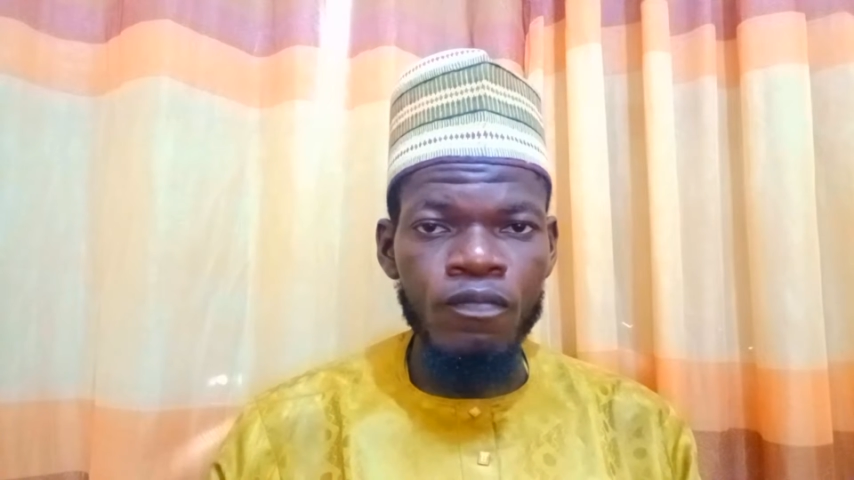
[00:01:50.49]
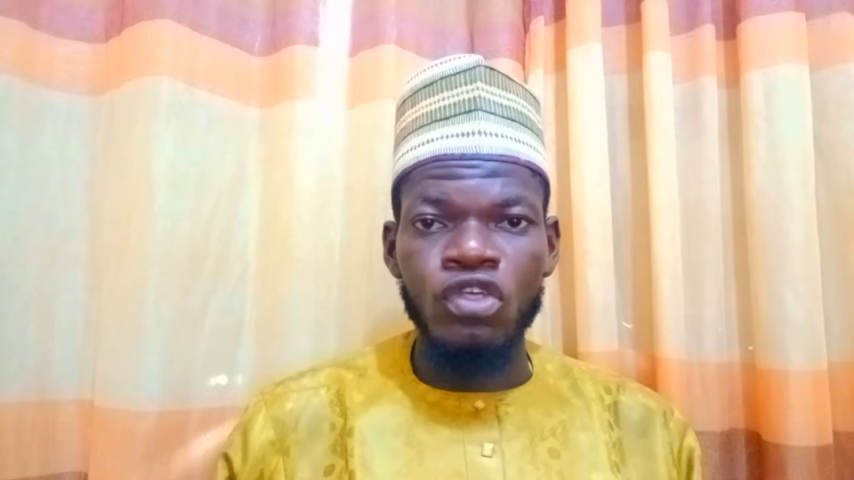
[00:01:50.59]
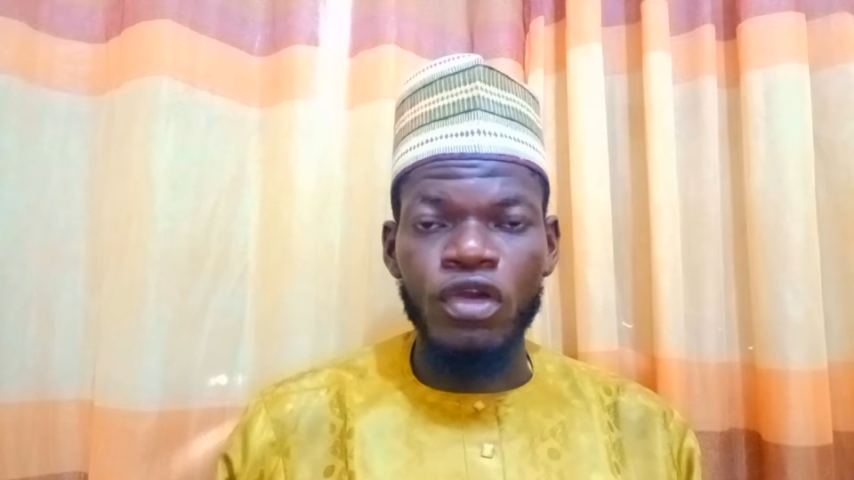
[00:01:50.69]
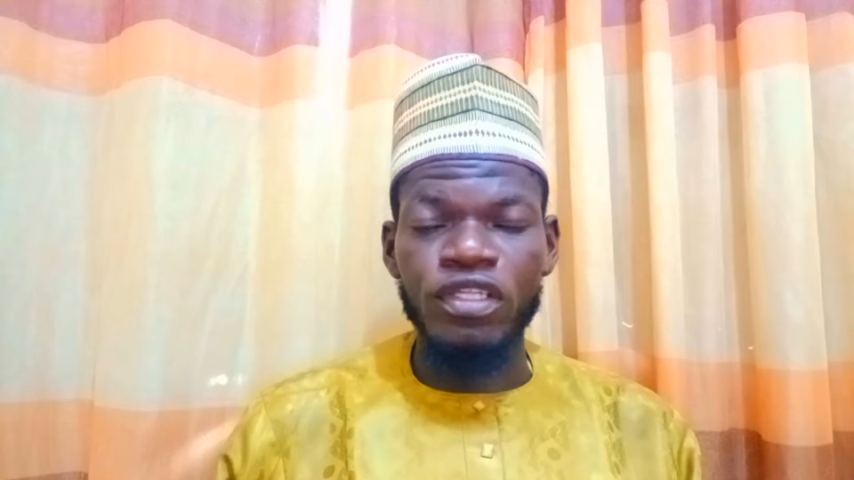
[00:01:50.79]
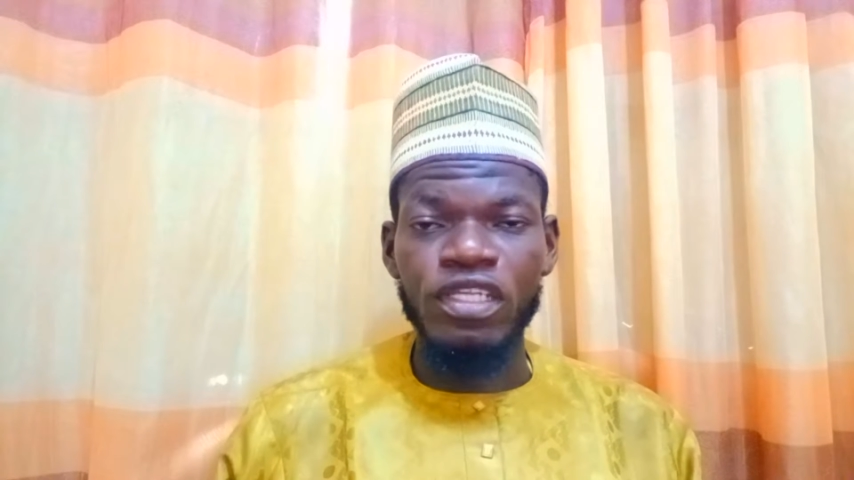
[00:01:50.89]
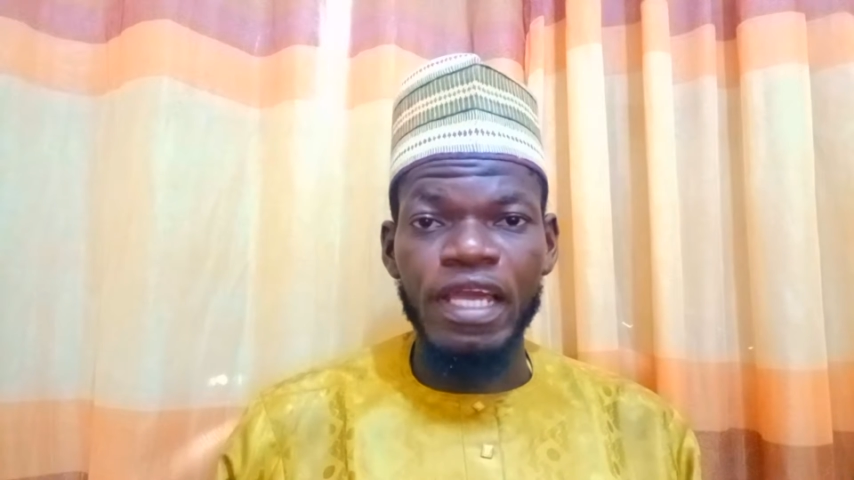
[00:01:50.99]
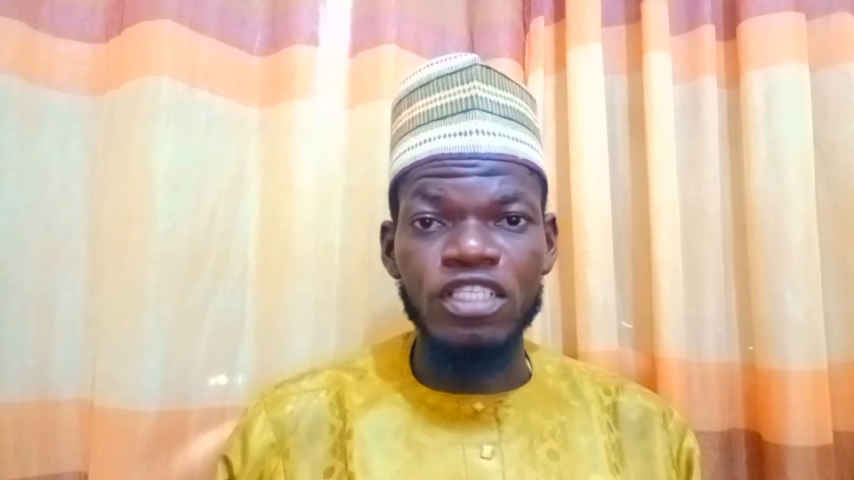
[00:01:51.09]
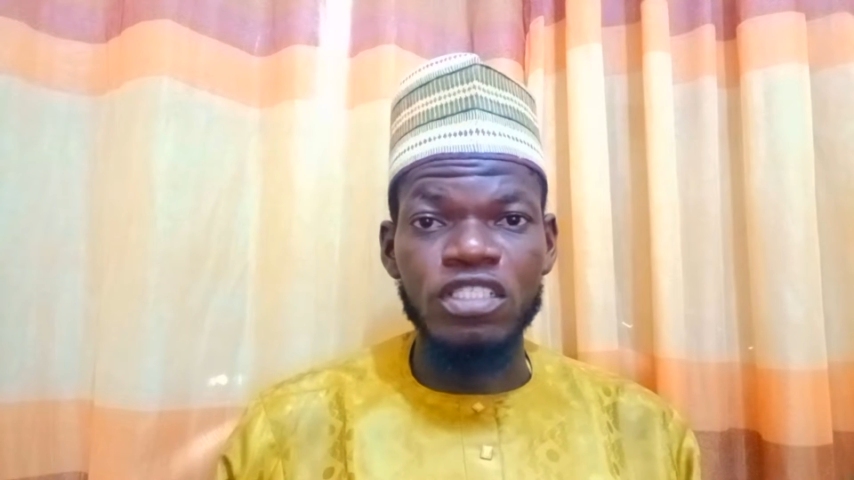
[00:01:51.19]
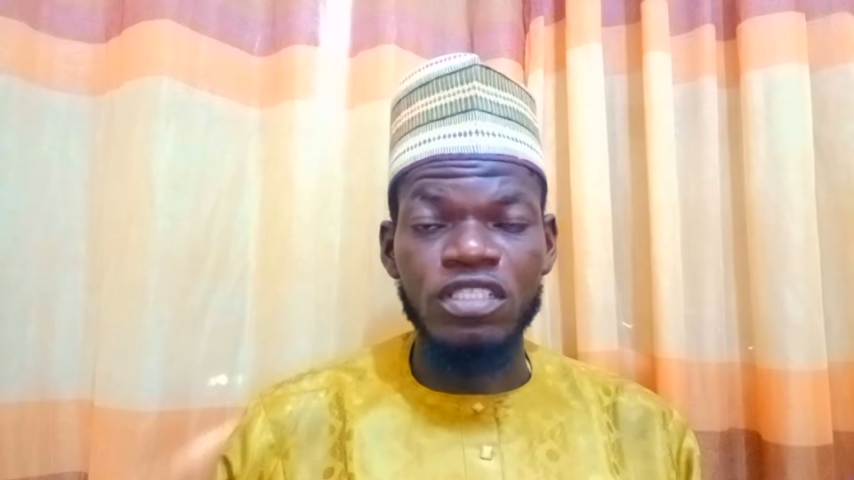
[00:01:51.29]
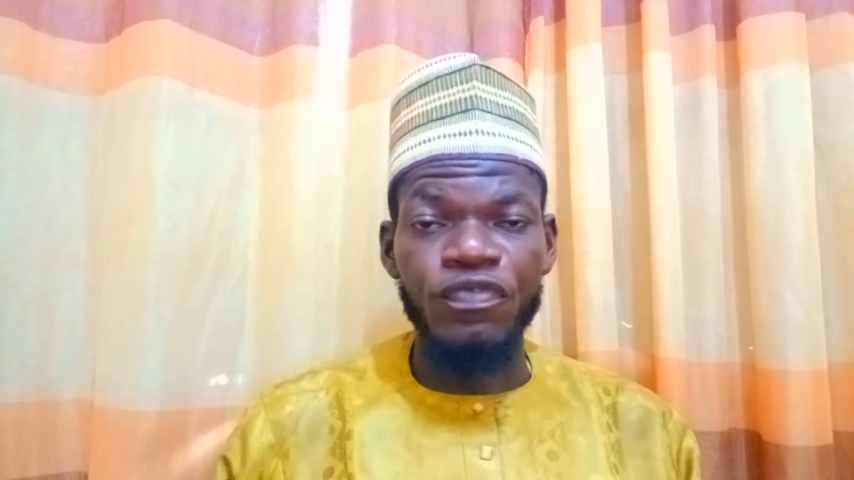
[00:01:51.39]
So in the
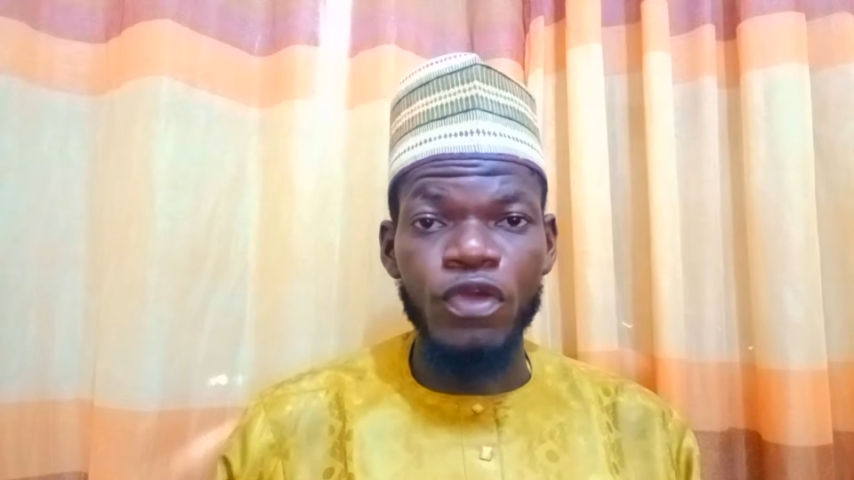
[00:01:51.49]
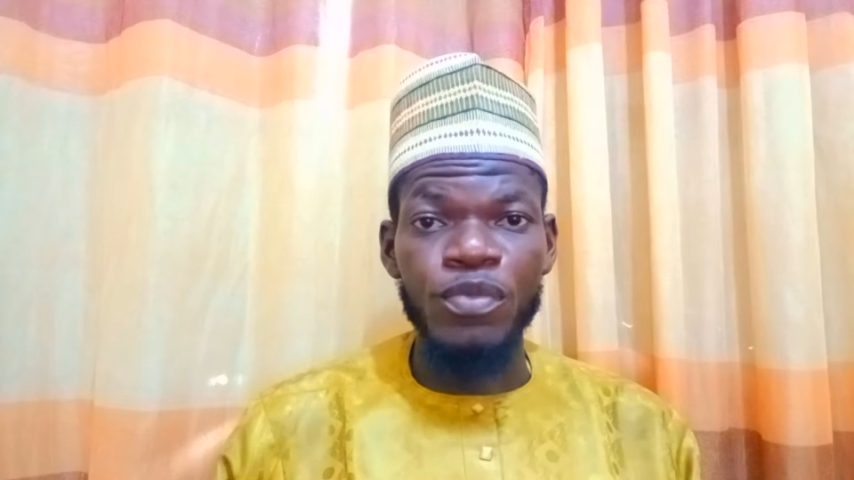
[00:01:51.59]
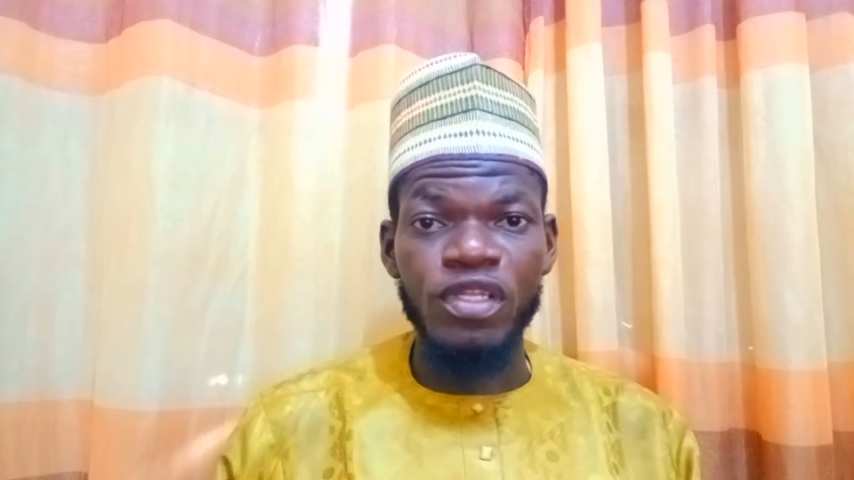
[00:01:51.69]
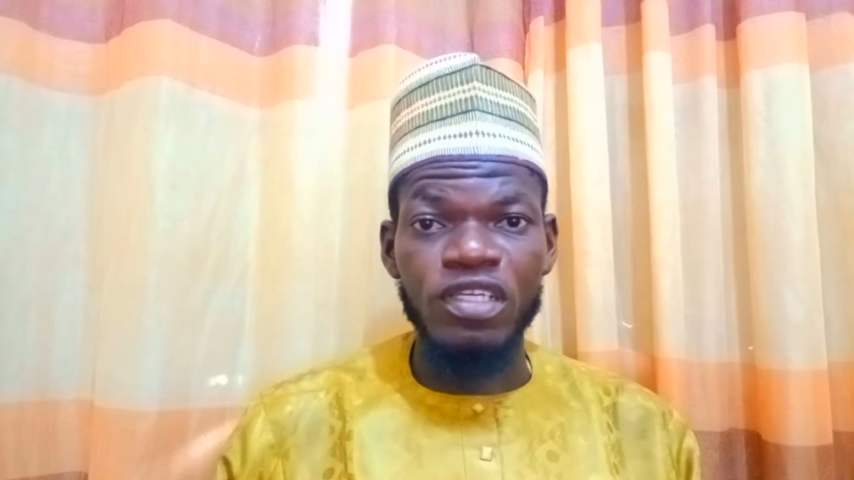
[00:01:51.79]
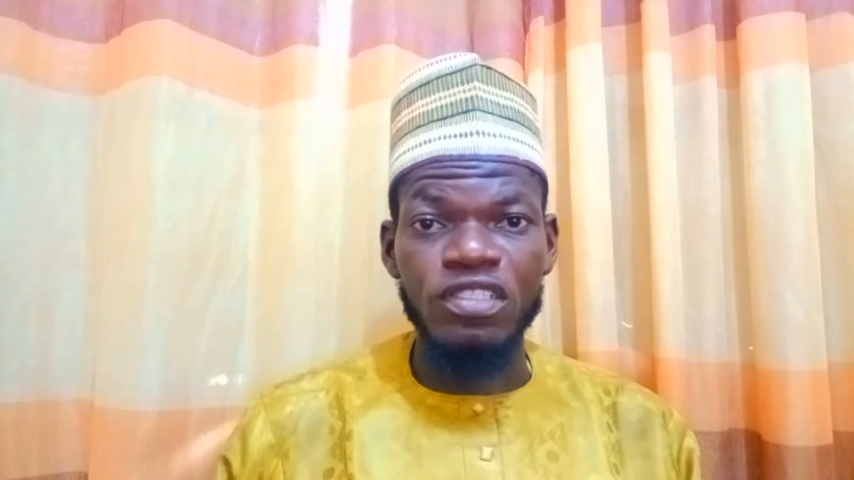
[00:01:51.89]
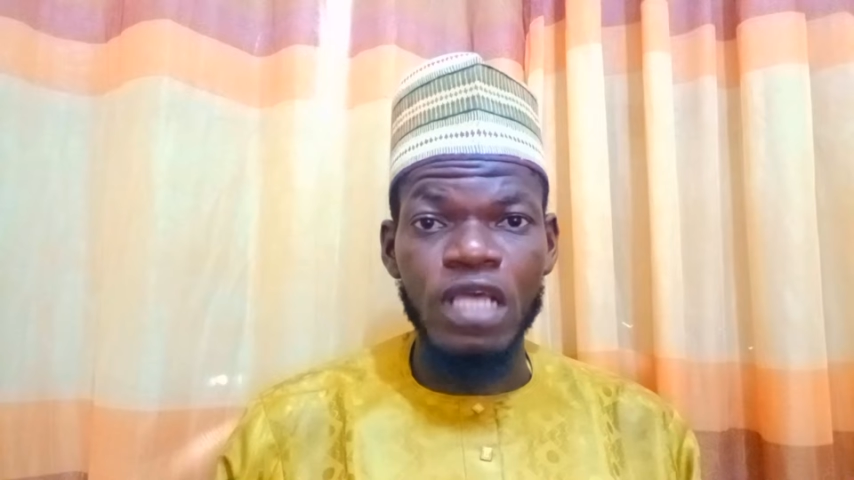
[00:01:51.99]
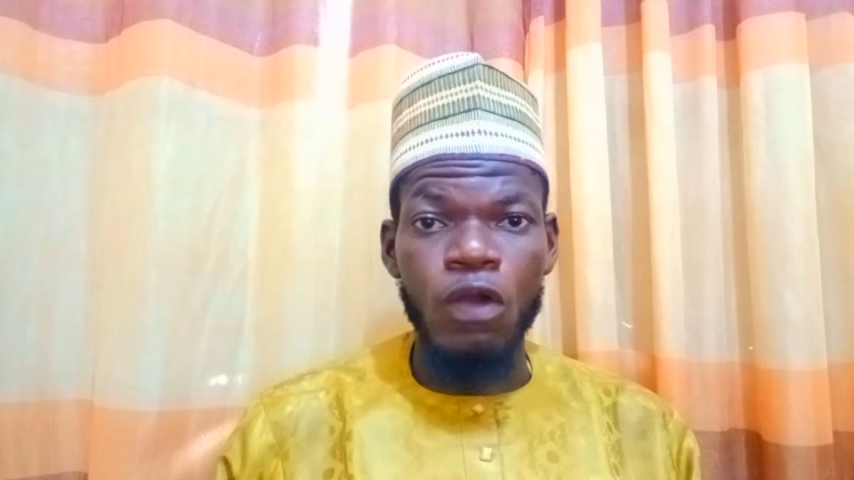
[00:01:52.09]
next few minutes,